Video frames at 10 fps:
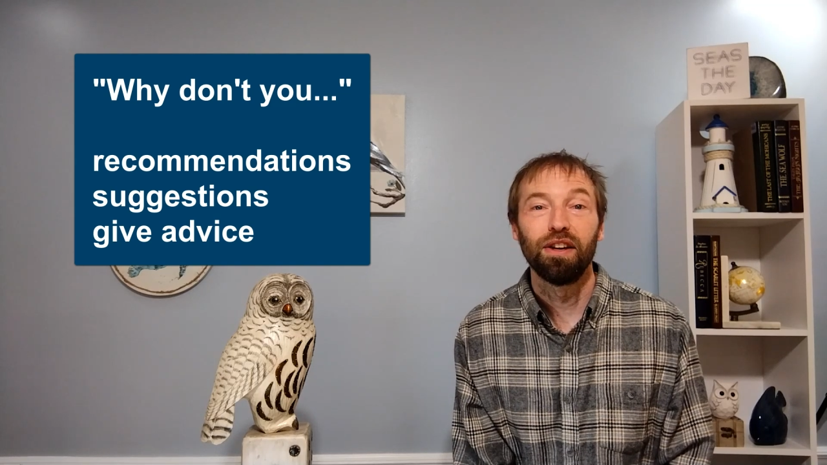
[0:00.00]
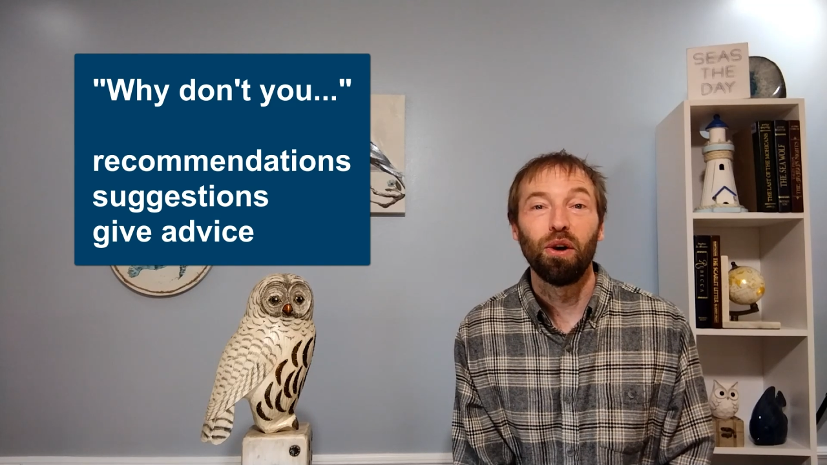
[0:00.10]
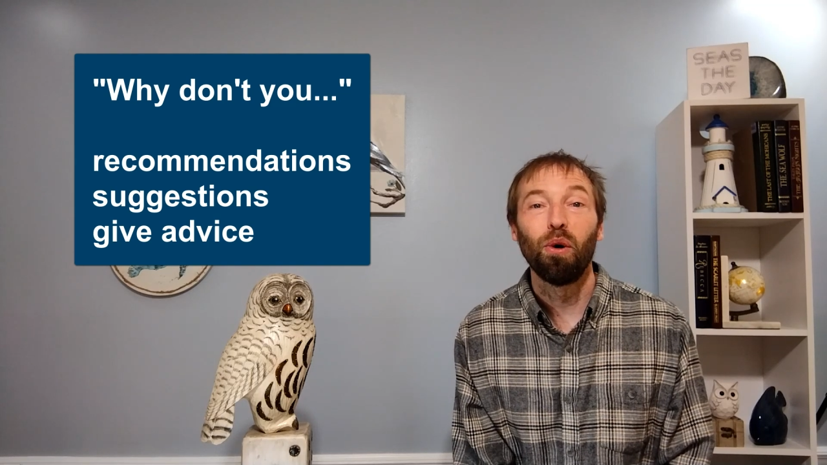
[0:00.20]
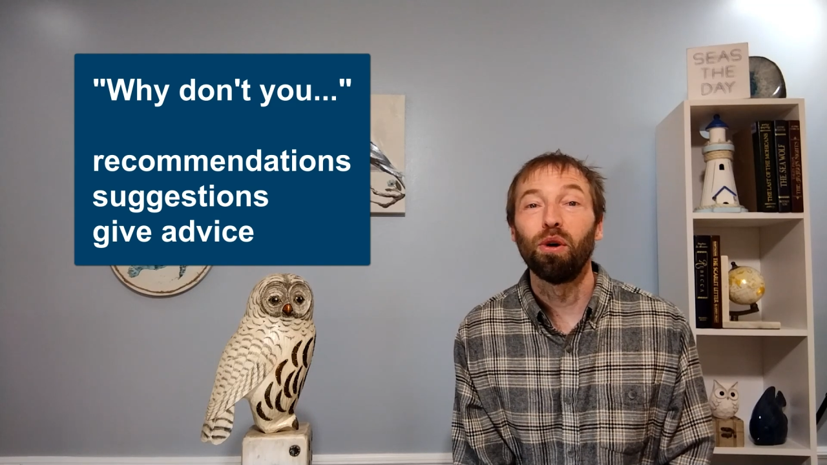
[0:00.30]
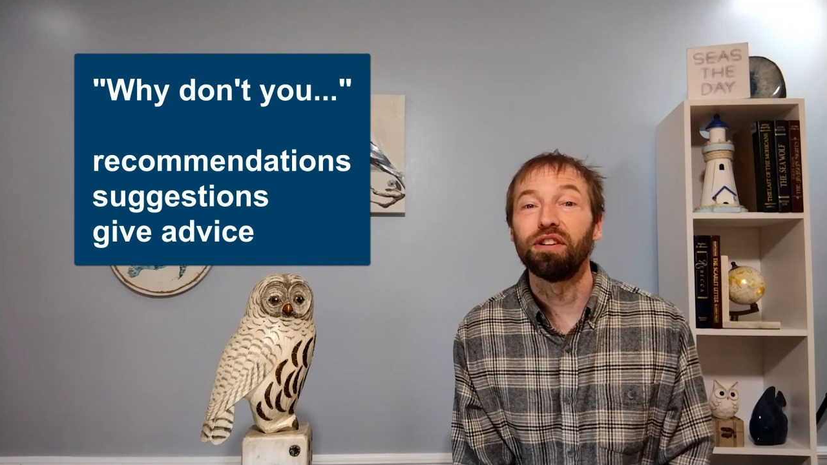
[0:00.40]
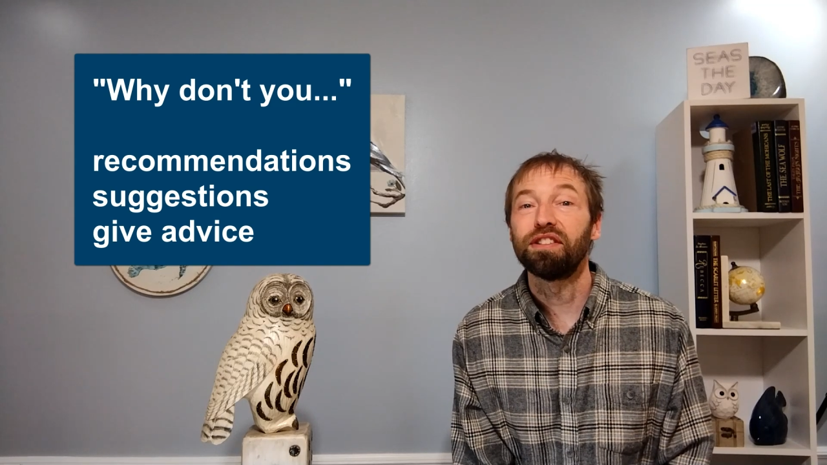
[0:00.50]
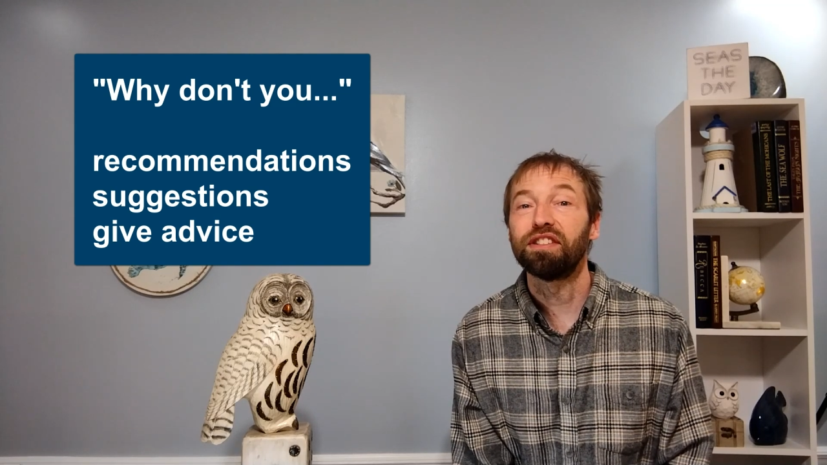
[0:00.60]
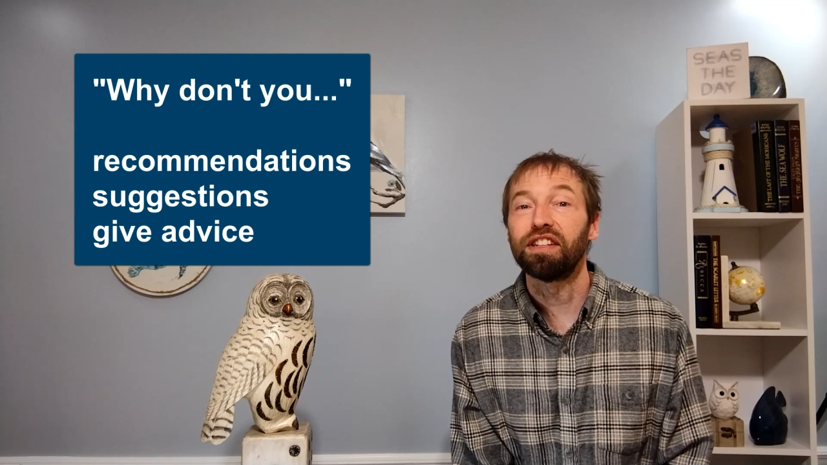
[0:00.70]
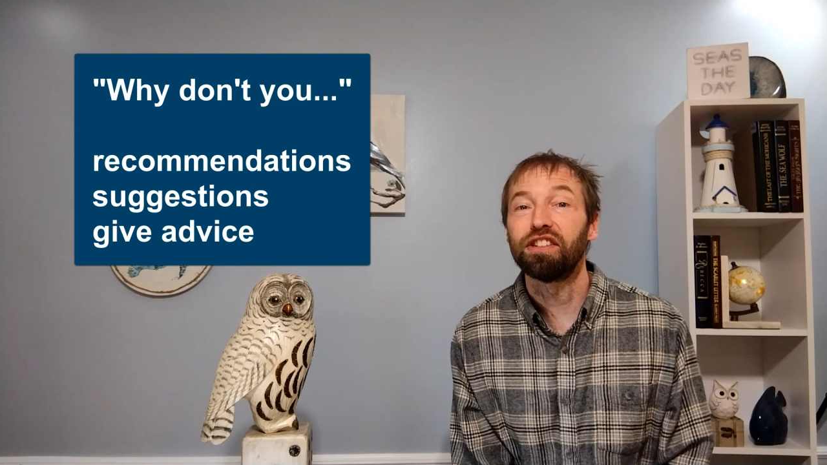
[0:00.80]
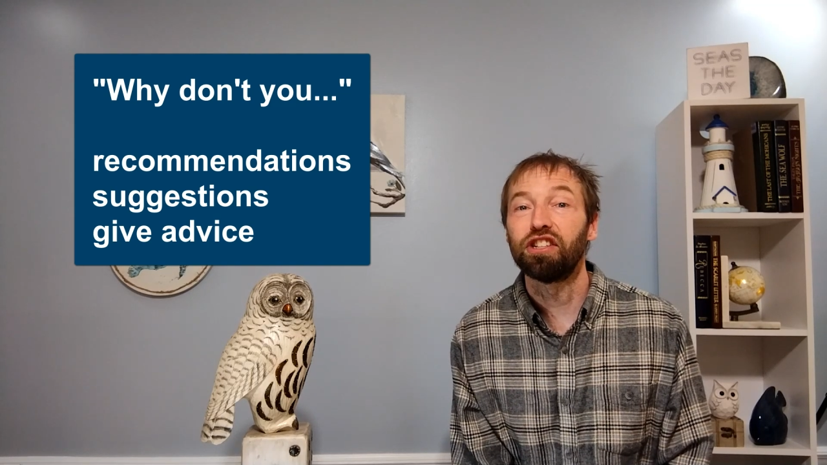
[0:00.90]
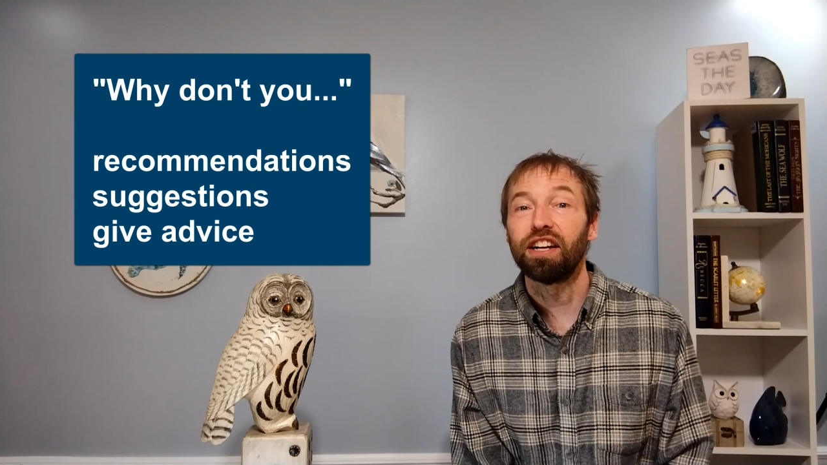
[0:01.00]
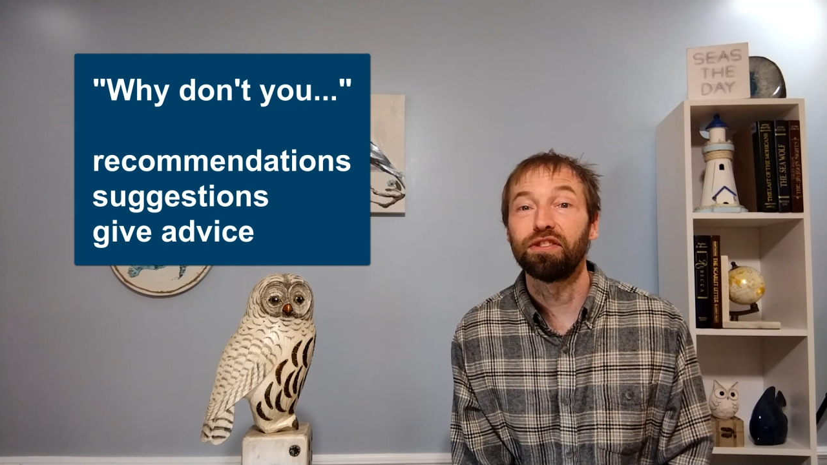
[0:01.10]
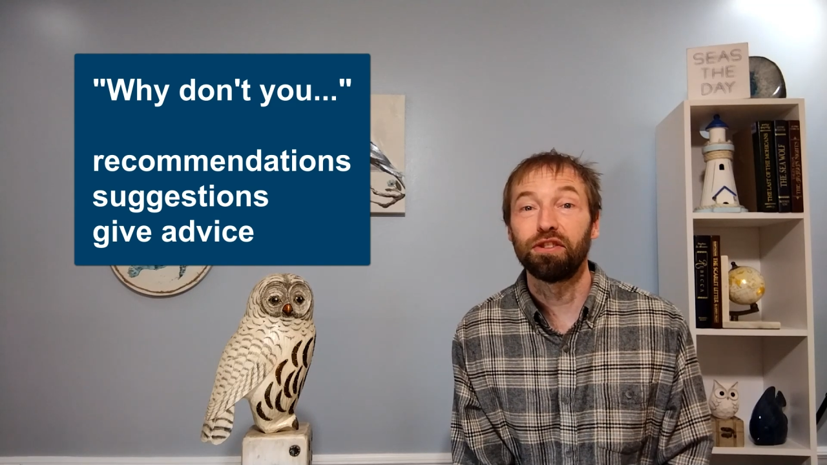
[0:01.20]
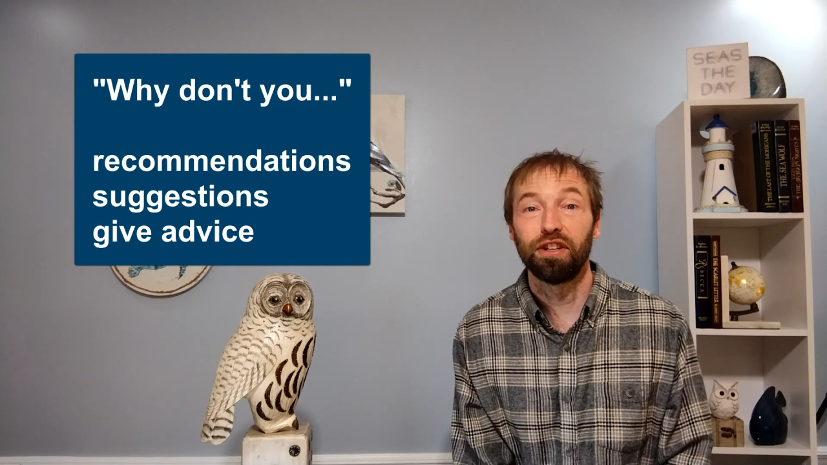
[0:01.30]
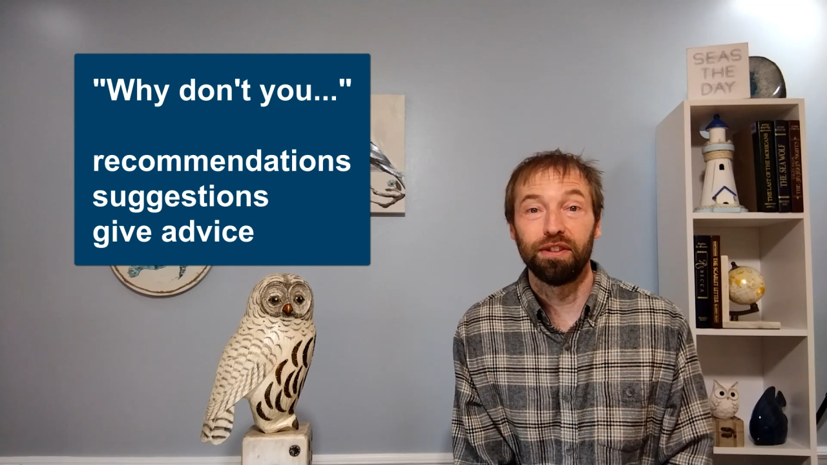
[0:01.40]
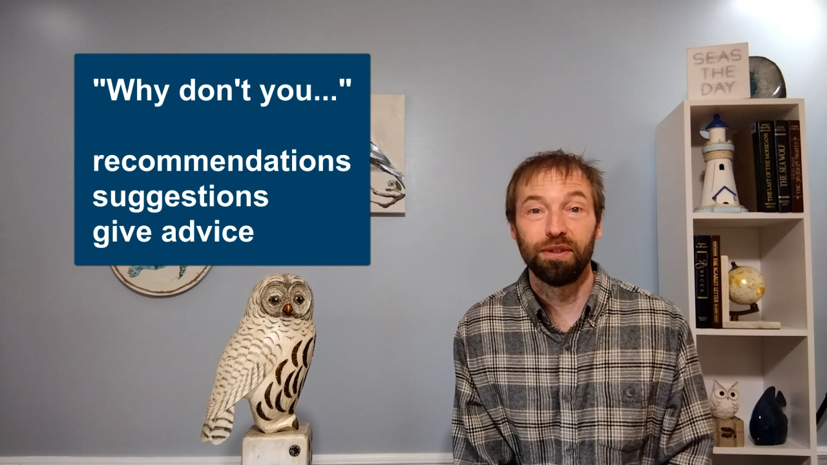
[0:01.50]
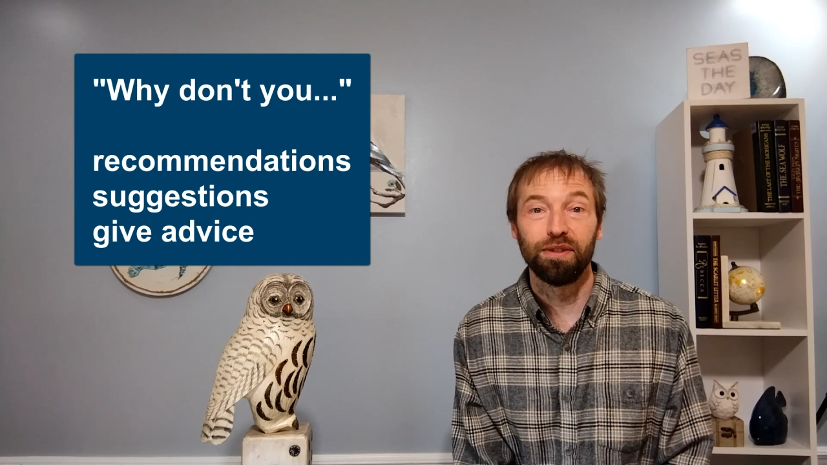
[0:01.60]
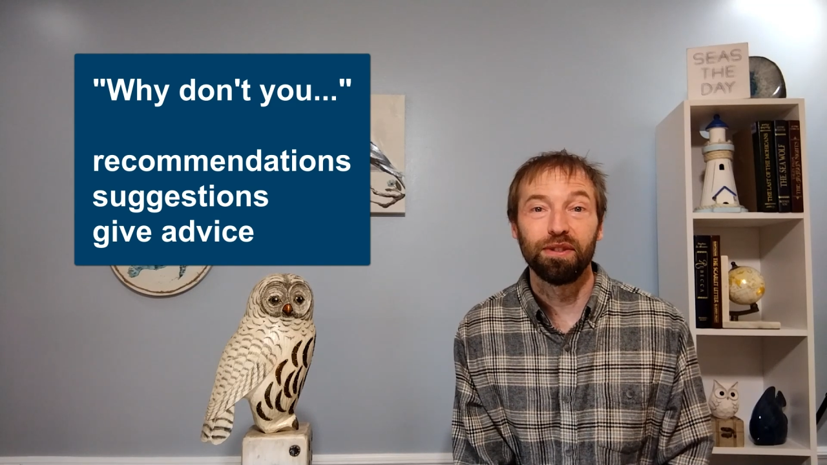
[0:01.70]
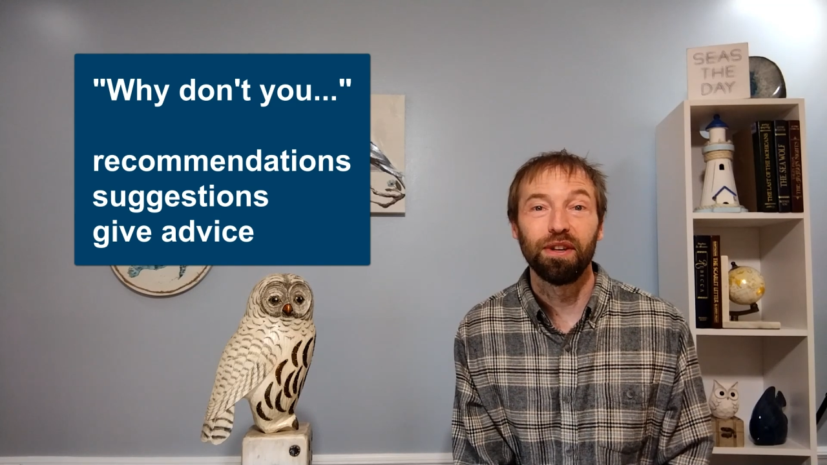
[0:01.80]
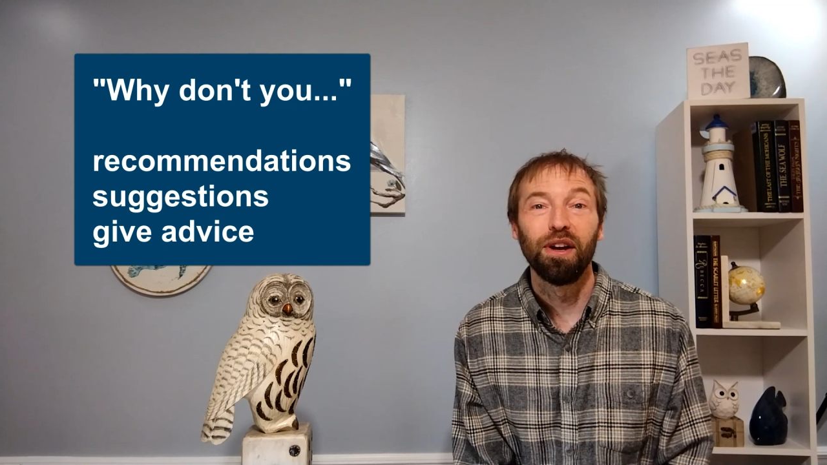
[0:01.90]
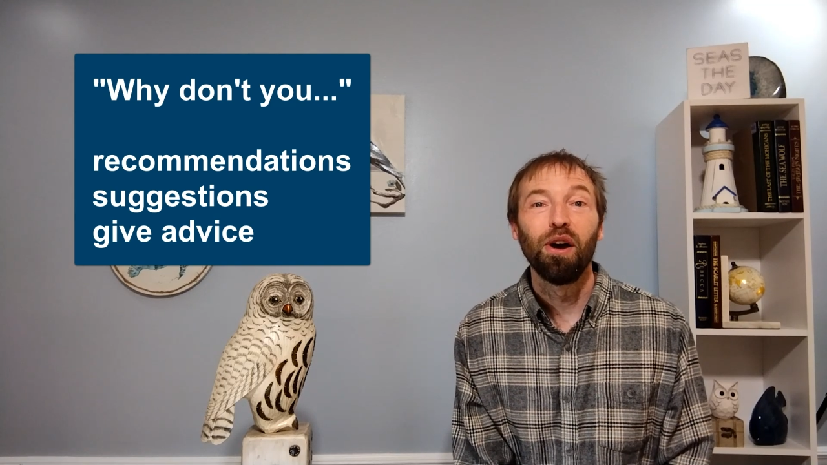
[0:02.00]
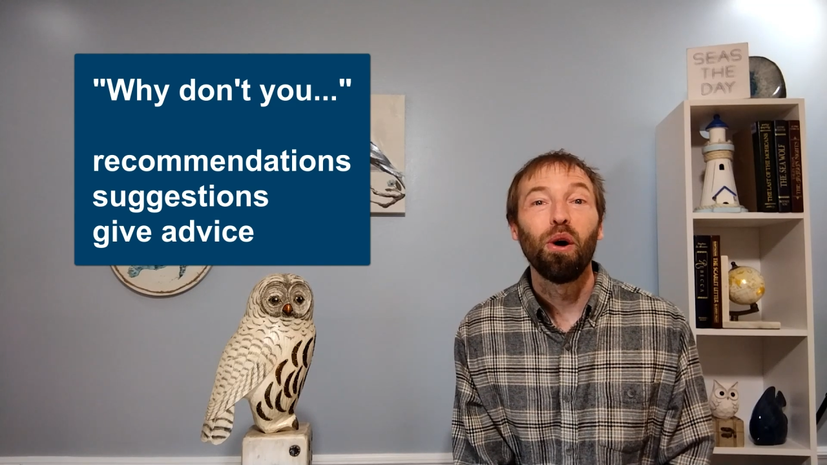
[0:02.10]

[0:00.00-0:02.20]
or suggestions